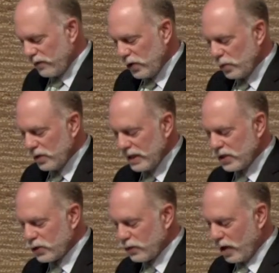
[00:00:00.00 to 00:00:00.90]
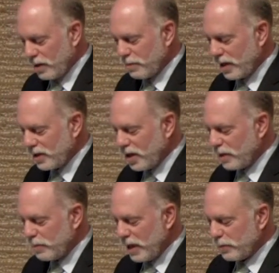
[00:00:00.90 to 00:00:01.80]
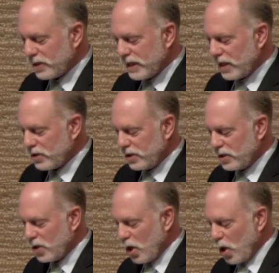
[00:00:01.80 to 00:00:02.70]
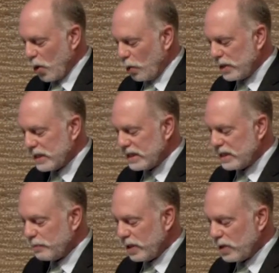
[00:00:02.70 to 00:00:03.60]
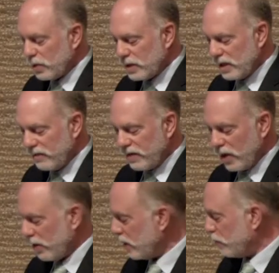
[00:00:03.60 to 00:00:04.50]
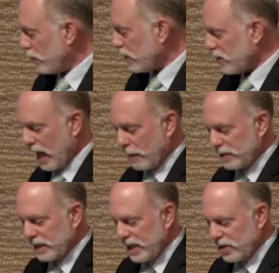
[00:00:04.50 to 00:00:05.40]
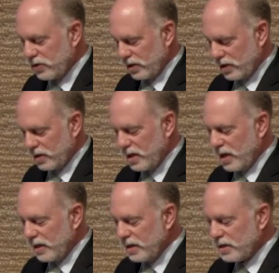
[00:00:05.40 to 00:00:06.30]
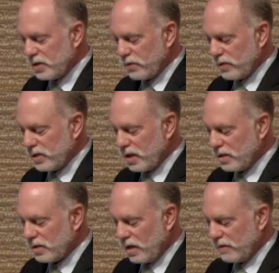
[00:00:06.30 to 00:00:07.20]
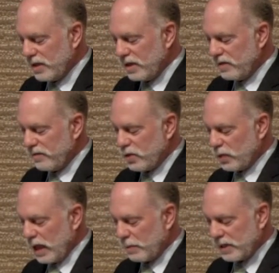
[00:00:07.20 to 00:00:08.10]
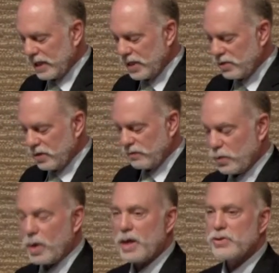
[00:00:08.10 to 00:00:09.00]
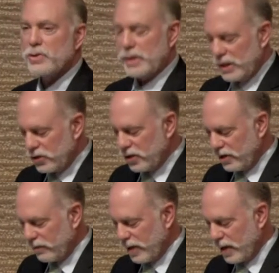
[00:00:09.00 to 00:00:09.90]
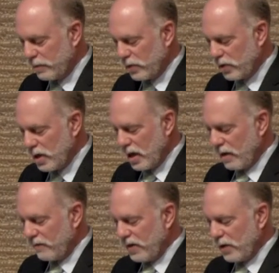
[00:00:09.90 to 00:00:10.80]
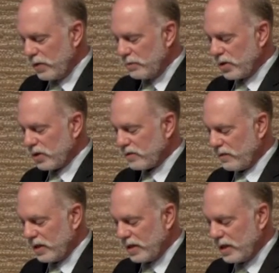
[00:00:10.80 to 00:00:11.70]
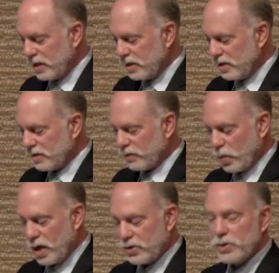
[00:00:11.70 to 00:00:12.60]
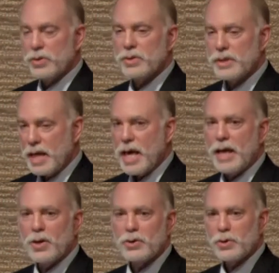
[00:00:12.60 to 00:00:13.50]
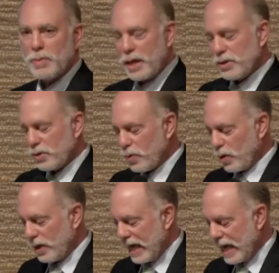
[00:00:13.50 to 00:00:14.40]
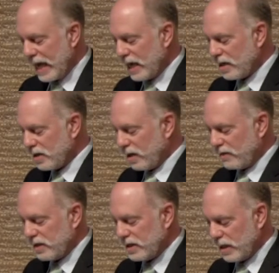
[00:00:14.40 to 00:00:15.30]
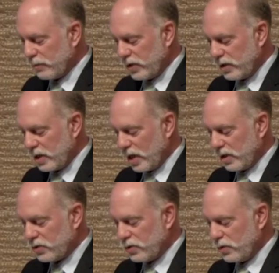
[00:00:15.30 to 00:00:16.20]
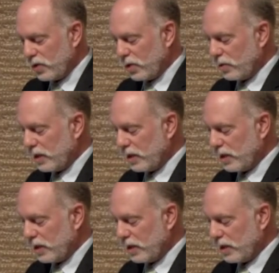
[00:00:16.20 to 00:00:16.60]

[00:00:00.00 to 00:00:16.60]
viewer is struck by the cut paper sections with conspicuously varied brush applications. This is the result of the individual application gouache to each sheet of paper, varied because of the thickness of gouache used and also by the, quote, hand of the separate uh, studio